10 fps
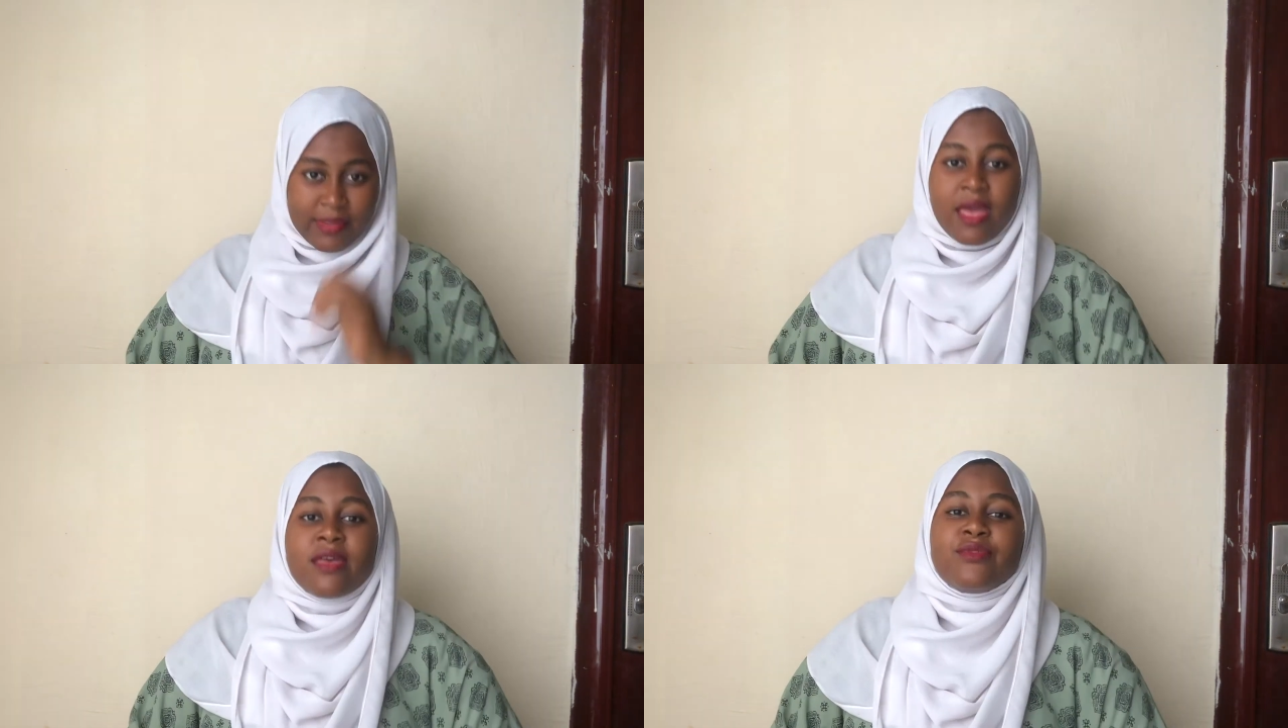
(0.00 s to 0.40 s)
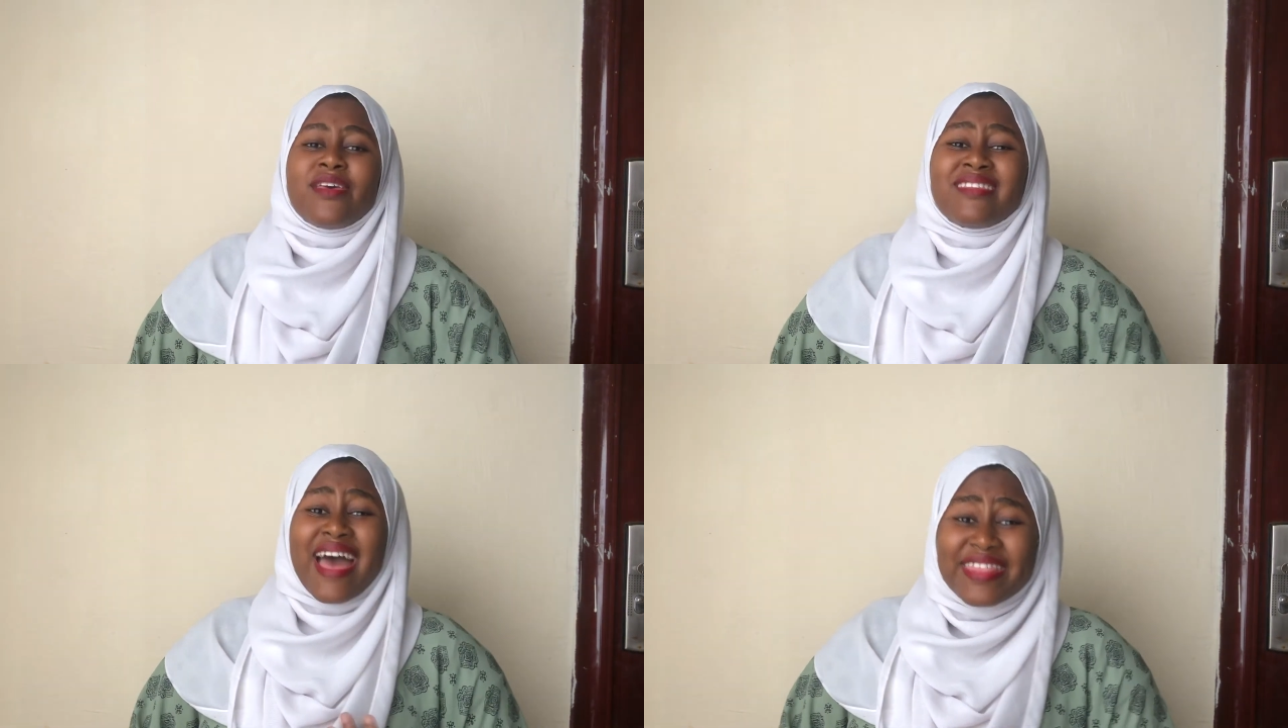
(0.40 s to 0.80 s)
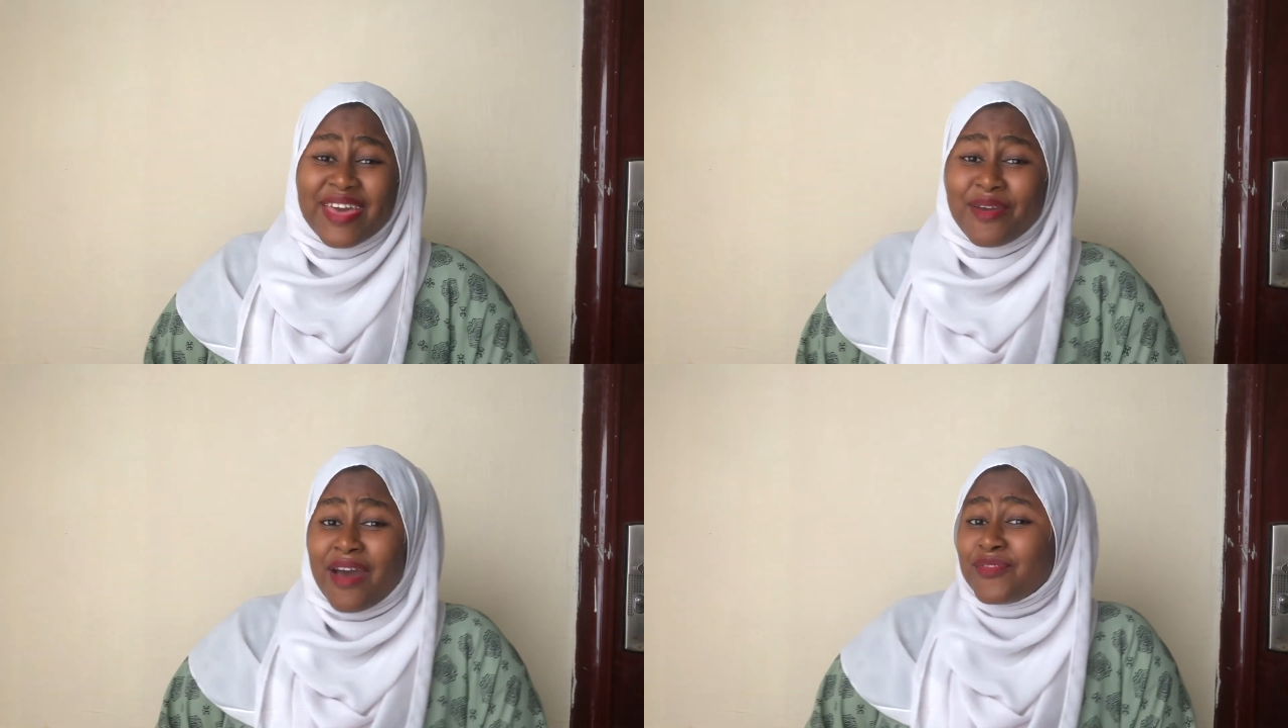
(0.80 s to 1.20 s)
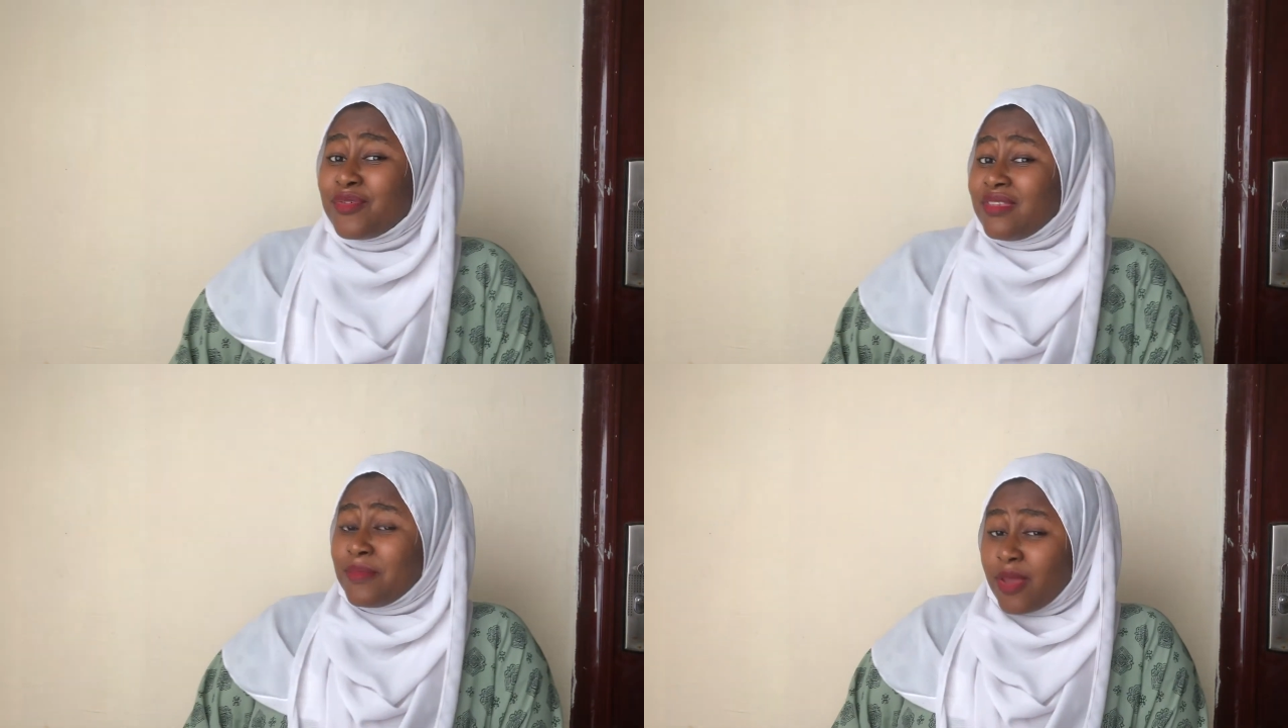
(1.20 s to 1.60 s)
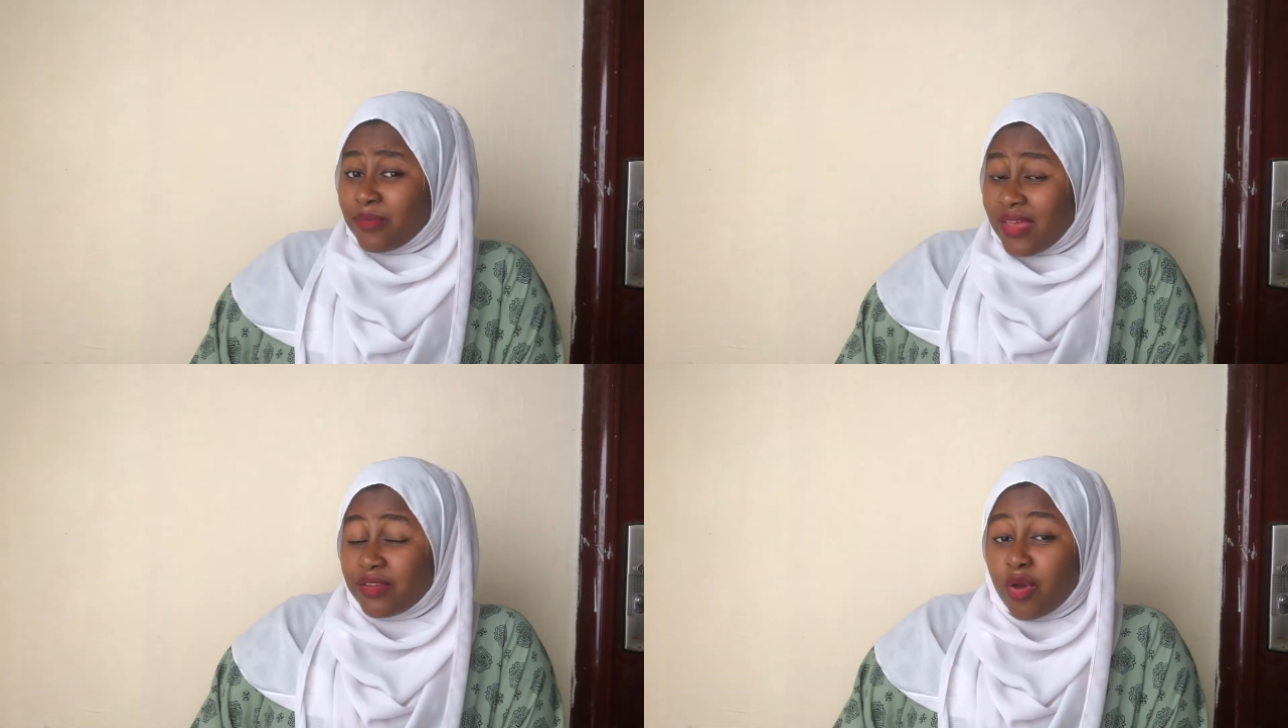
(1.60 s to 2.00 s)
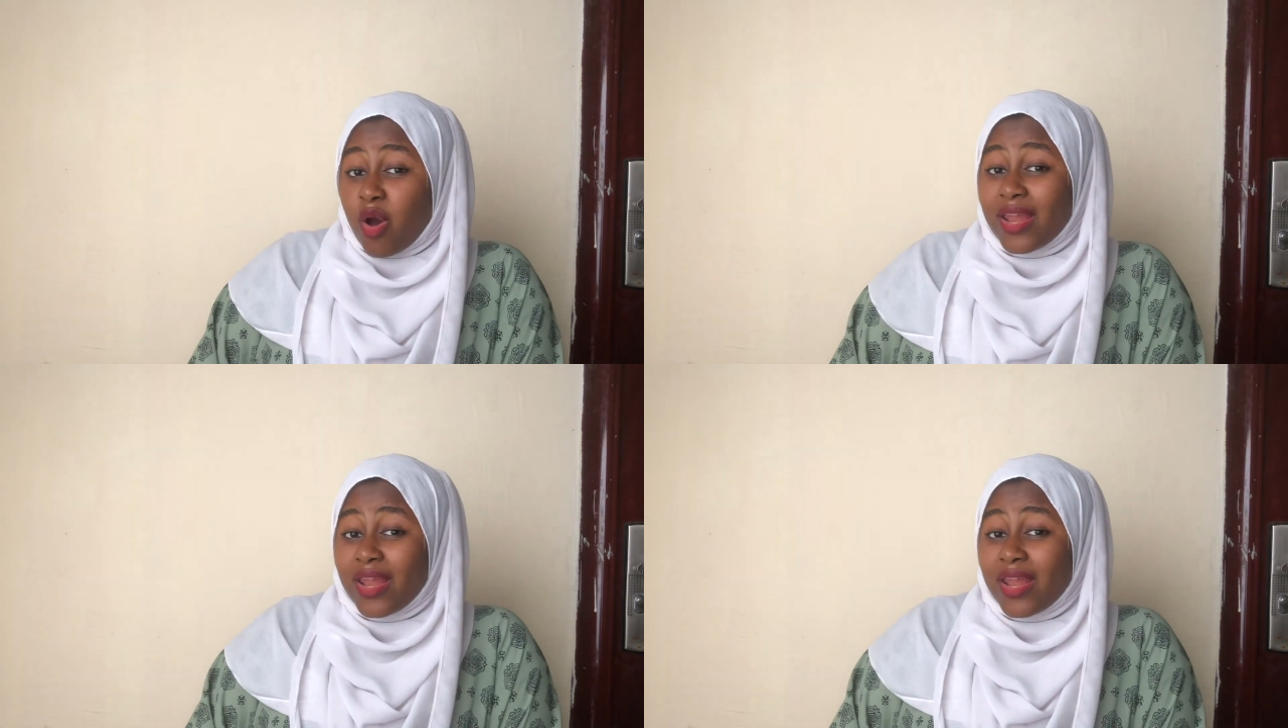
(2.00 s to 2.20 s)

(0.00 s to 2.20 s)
So it's either you have no symptoms at all,